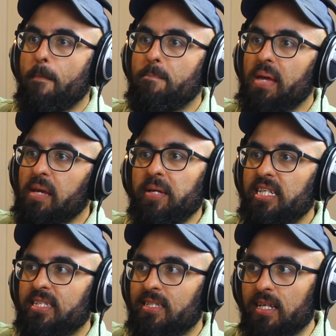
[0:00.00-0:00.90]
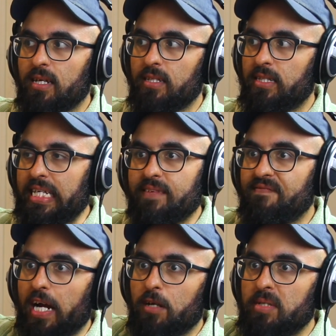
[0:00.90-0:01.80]
Maybe the
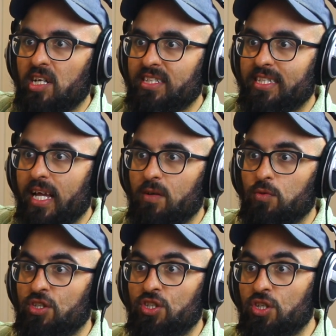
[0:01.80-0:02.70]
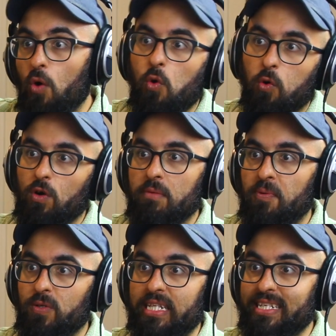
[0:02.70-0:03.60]
environment on set was so
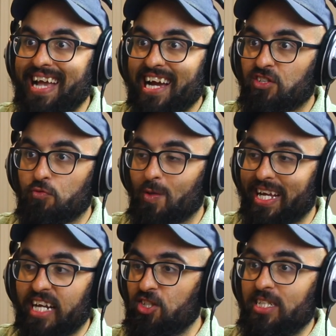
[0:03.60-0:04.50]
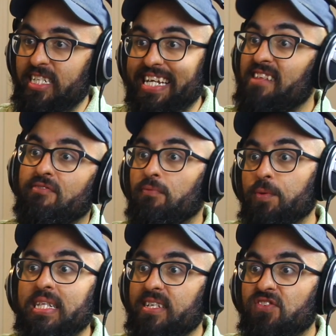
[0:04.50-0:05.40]
horrible that the actors were like, I just need to get
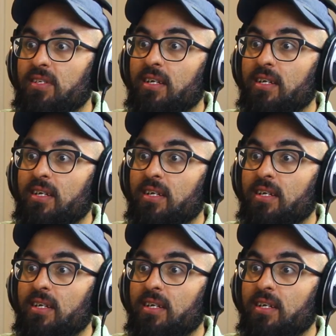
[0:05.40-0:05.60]
through this.